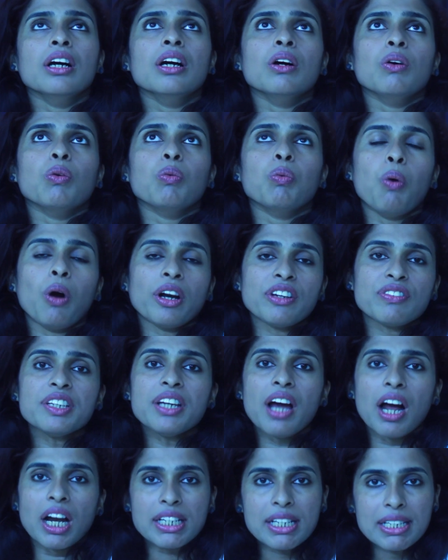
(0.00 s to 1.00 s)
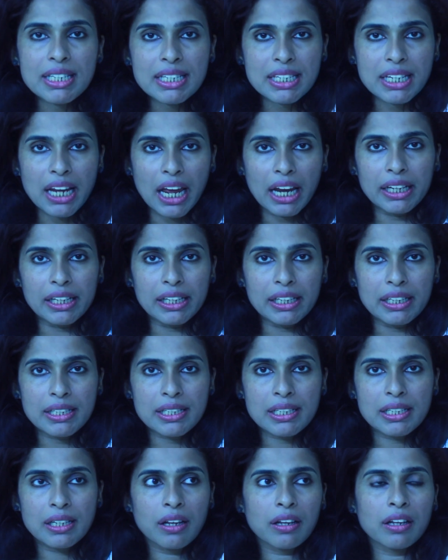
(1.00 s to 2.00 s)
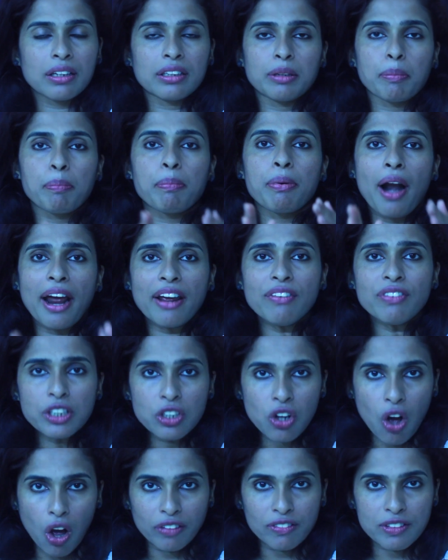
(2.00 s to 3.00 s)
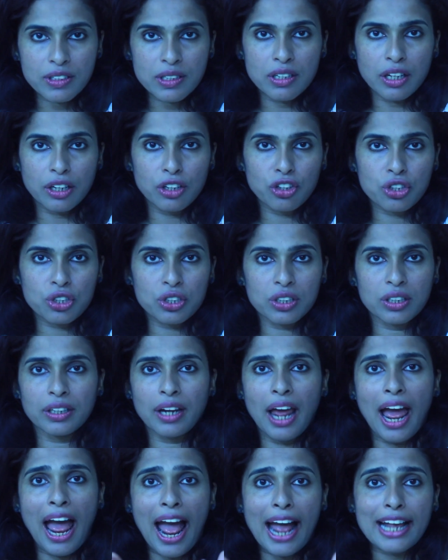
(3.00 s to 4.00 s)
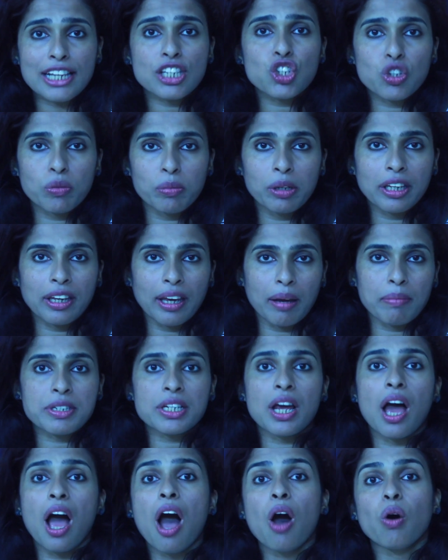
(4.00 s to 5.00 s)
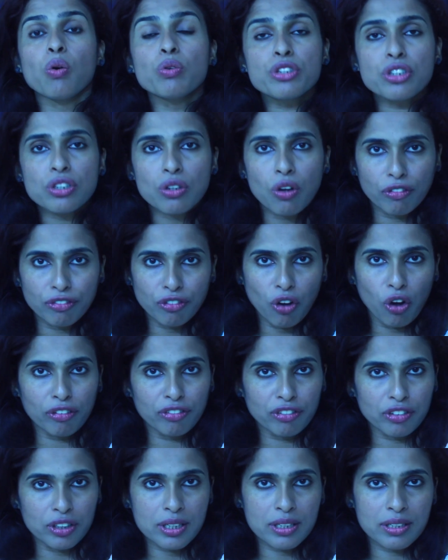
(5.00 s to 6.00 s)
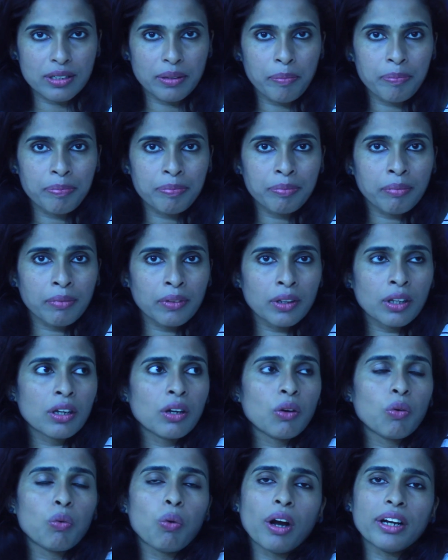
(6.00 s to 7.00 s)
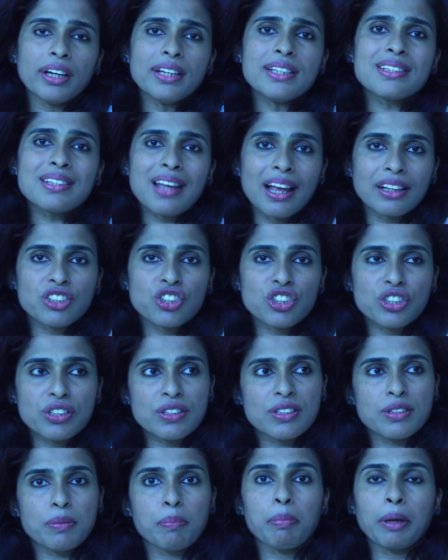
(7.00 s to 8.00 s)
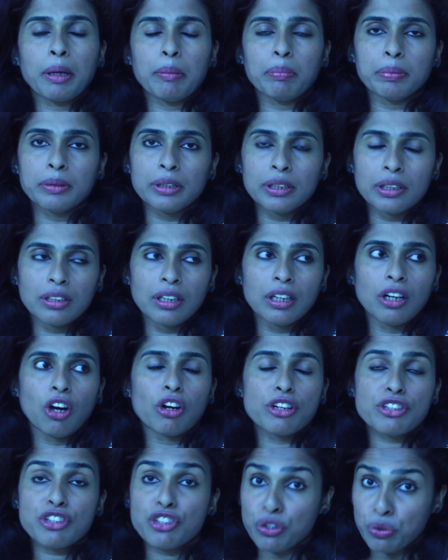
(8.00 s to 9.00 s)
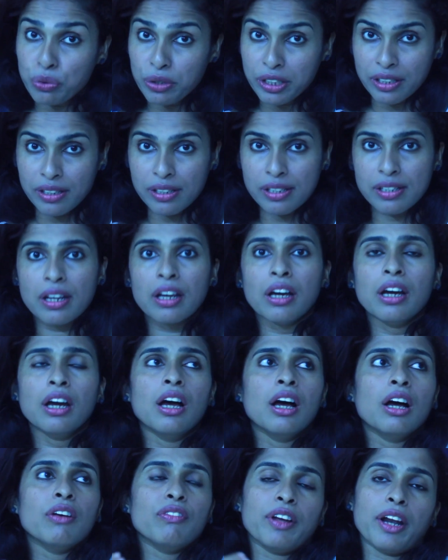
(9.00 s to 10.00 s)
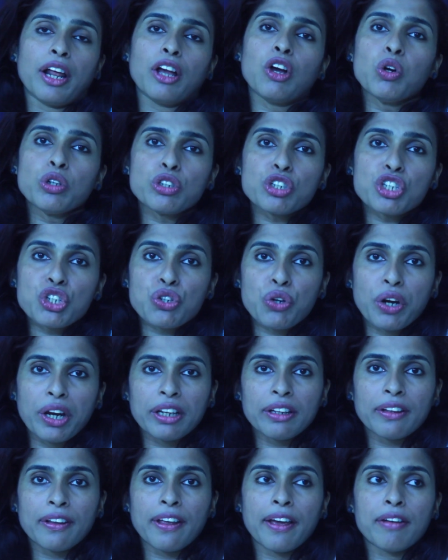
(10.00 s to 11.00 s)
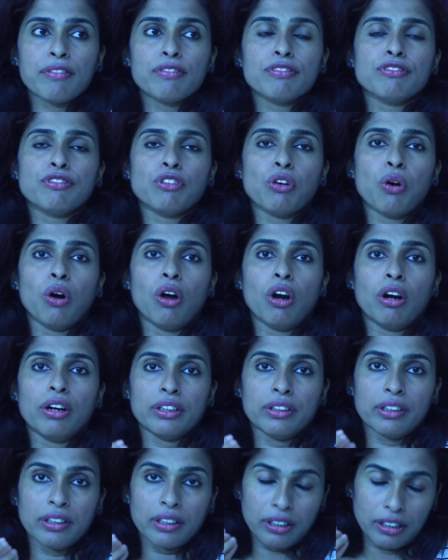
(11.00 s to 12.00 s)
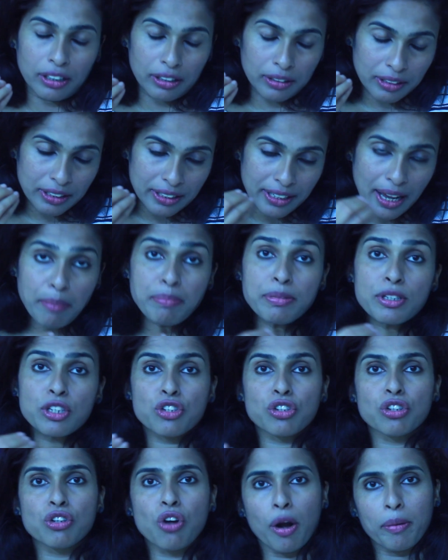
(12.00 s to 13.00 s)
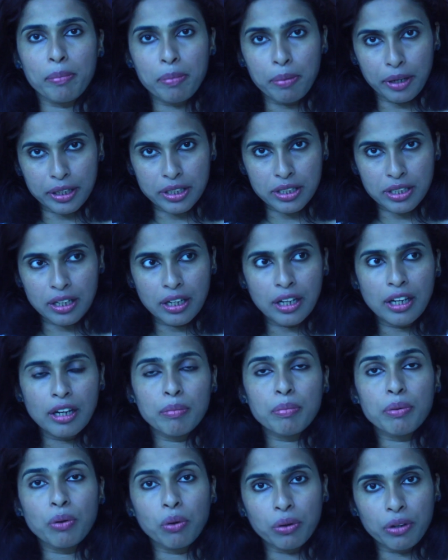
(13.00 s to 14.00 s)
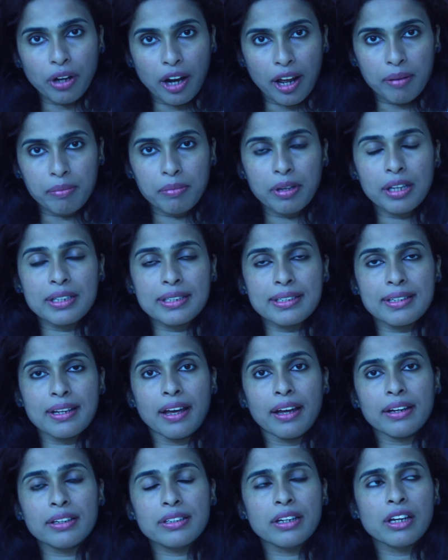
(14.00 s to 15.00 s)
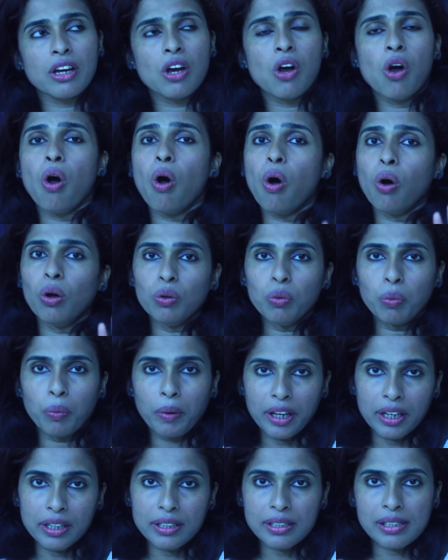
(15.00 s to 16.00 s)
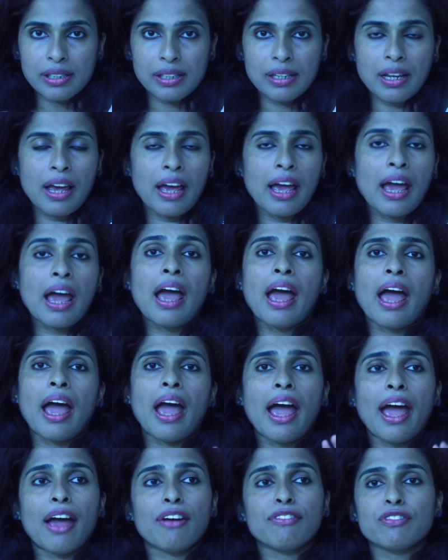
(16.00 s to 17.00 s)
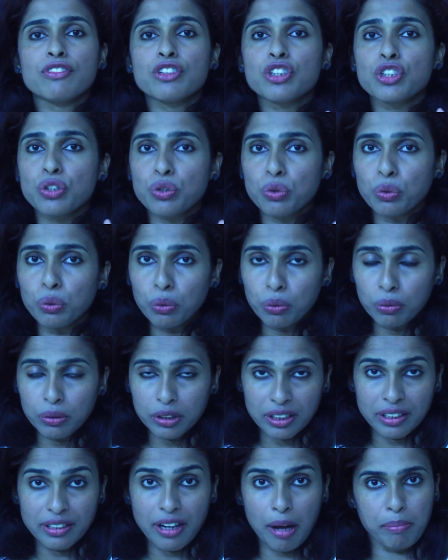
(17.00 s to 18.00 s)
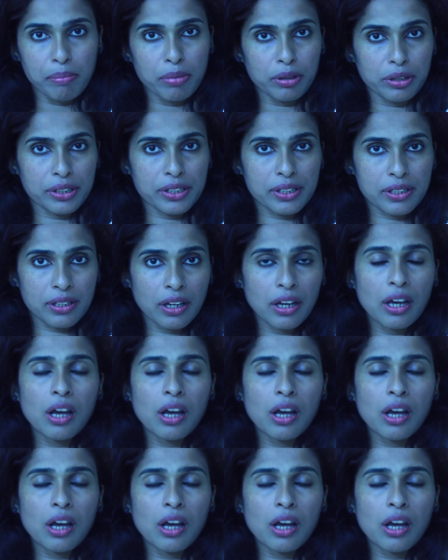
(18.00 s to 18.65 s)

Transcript: what we understand is the private conversation has to be kept out of office. What I suggest people or students when I go to train them for the campus to corporate program is that always have two numbers,